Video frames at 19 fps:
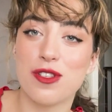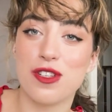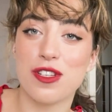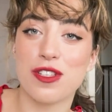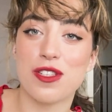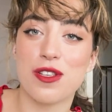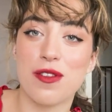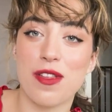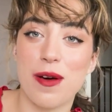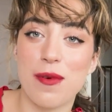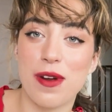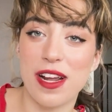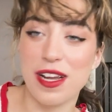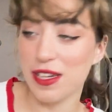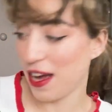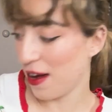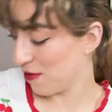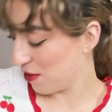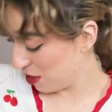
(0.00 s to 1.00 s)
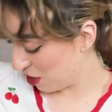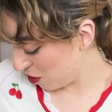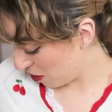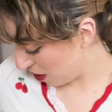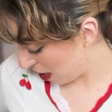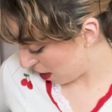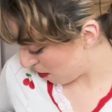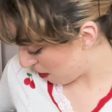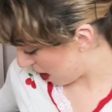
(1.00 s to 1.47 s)
just so that when I have to do
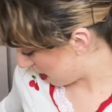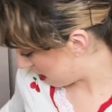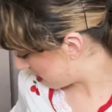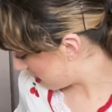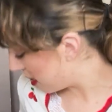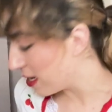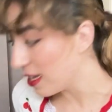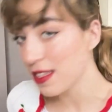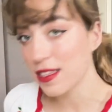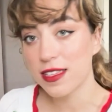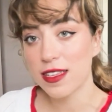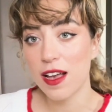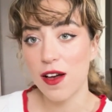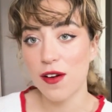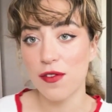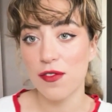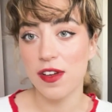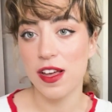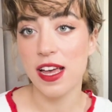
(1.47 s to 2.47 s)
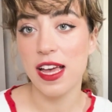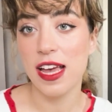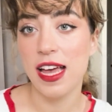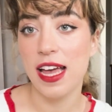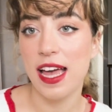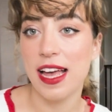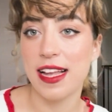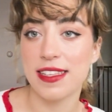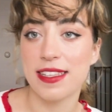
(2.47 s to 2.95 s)
like medicine and stuff,
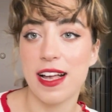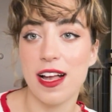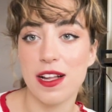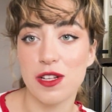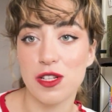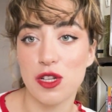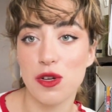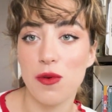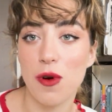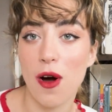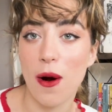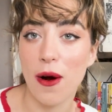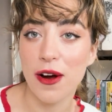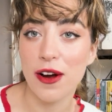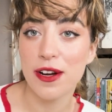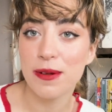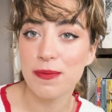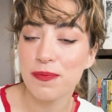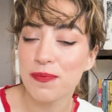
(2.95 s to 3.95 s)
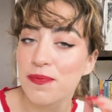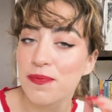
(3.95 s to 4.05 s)
it's not too hard.